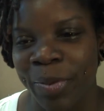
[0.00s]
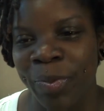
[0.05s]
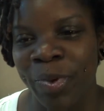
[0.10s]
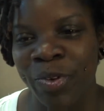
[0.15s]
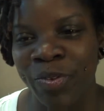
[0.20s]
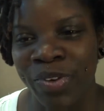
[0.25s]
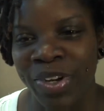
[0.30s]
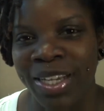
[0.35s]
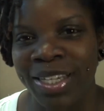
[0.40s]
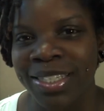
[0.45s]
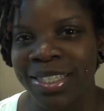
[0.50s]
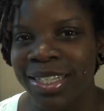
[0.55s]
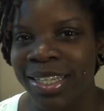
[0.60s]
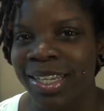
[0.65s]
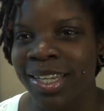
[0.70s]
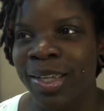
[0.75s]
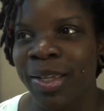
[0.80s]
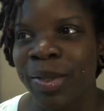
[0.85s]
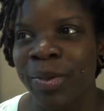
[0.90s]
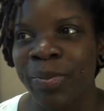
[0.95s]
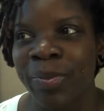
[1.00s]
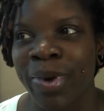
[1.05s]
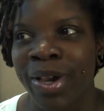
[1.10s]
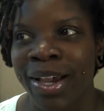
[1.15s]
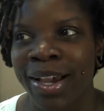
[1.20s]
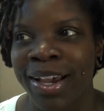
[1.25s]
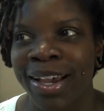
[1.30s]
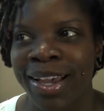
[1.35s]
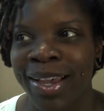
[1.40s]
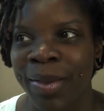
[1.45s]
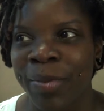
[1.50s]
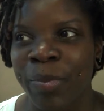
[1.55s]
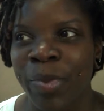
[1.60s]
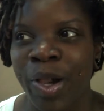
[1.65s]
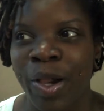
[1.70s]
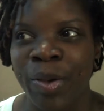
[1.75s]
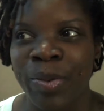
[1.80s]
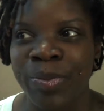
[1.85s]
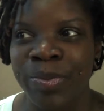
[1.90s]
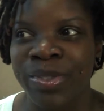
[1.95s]
I've been raised in it. My
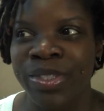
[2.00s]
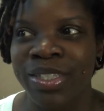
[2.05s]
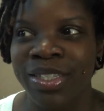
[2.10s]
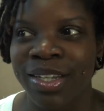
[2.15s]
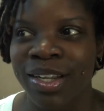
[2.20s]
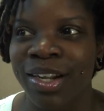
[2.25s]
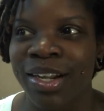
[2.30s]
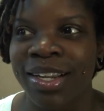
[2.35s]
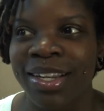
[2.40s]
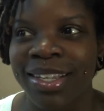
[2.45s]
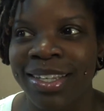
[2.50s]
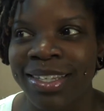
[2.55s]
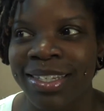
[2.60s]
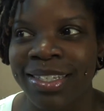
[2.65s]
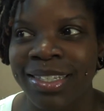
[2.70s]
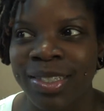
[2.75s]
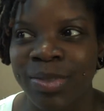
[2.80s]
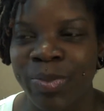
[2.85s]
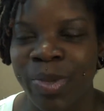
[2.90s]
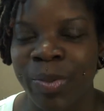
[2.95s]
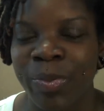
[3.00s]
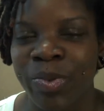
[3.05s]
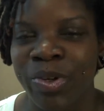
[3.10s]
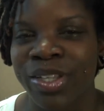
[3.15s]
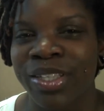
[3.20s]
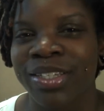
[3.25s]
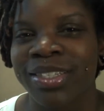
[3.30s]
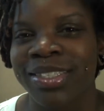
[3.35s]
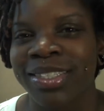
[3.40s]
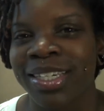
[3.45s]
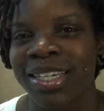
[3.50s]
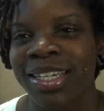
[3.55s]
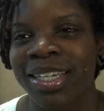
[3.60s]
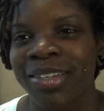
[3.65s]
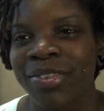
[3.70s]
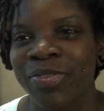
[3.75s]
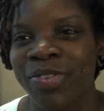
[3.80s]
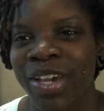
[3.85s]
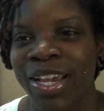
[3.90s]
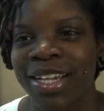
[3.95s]
mom is an artist. My brother
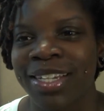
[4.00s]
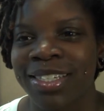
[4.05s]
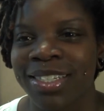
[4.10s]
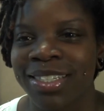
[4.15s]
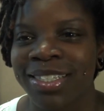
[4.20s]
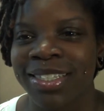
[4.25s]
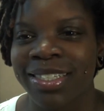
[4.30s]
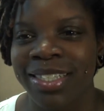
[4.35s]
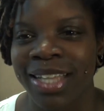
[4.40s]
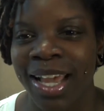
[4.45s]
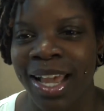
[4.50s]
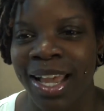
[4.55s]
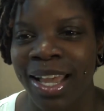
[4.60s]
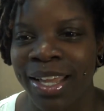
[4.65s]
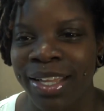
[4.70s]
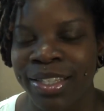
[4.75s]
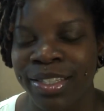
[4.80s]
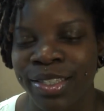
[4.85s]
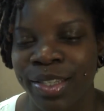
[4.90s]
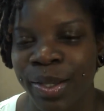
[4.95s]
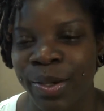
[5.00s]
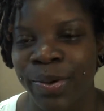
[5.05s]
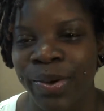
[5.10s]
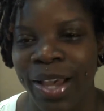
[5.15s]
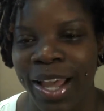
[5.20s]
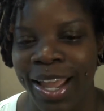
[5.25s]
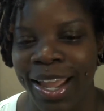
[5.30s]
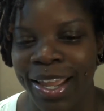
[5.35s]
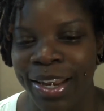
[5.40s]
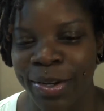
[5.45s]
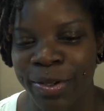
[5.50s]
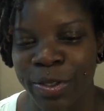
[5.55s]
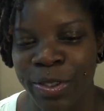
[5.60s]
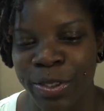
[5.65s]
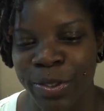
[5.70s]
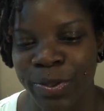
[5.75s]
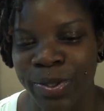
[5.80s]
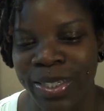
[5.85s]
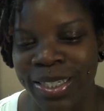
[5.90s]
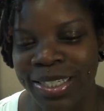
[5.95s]
did fashion design, so I had no
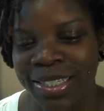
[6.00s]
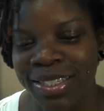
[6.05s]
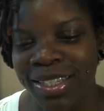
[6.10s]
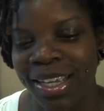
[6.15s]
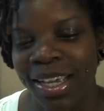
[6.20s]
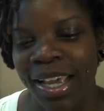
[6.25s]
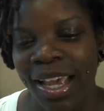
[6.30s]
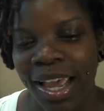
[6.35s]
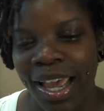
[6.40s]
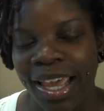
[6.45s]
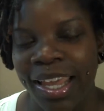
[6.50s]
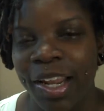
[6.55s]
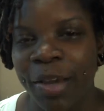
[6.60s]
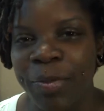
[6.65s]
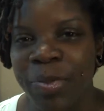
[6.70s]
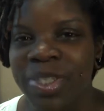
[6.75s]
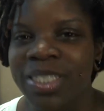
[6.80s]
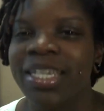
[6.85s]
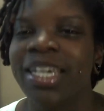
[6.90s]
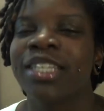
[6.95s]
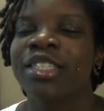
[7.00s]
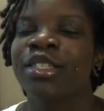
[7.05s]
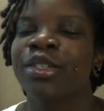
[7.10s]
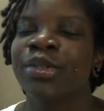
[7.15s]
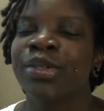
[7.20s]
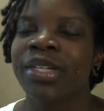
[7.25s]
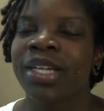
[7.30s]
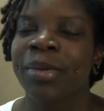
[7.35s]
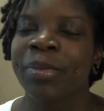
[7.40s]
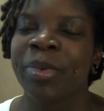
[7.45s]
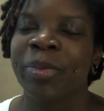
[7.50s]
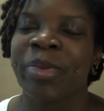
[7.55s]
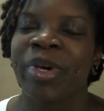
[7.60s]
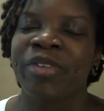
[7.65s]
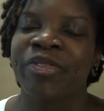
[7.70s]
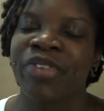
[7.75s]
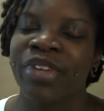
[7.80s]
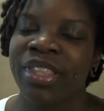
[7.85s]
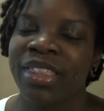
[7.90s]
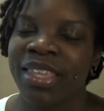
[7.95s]
choice. And I've been tattooing. I'm in
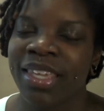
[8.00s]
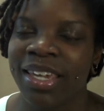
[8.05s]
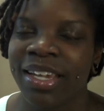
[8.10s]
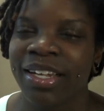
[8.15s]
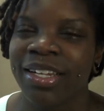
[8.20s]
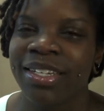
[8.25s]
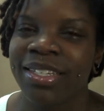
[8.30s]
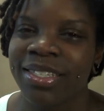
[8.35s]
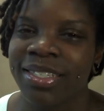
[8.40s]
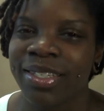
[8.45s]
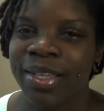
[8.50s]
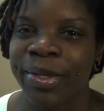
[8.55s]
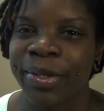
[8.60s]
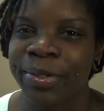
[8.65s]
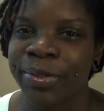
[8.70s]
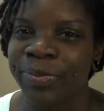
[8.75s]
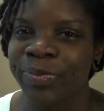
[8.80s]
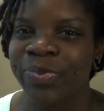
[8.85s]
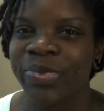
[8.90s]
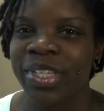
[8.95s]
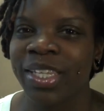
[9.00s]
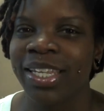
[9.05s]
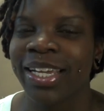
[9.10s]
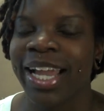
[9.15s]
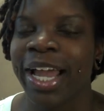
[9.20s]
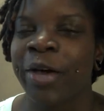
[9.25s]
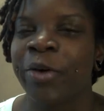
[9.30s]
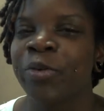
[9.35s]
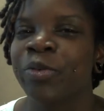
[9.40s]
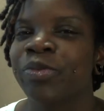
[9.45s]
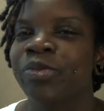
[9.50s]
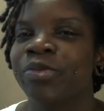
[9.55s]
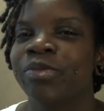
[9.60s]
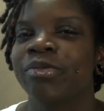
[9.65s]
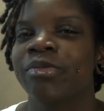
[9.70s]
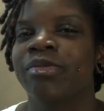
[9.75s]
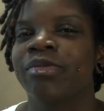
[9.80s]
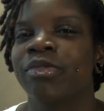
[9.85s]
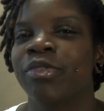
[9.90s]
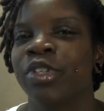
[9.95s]
my fifth year, so look out
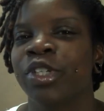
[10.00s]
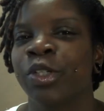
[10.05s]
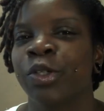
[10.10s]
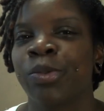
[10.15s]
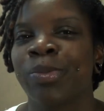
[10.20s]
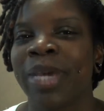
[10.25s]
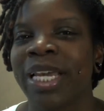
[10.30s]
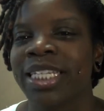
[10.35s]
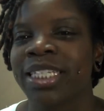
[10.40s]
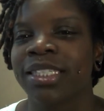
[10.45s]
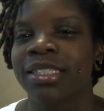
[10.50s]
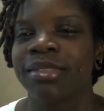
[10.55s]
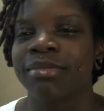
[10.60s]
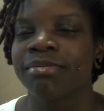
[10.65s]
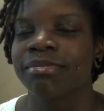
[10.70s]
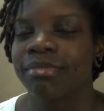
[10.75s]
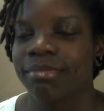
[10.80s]
for Little Magic.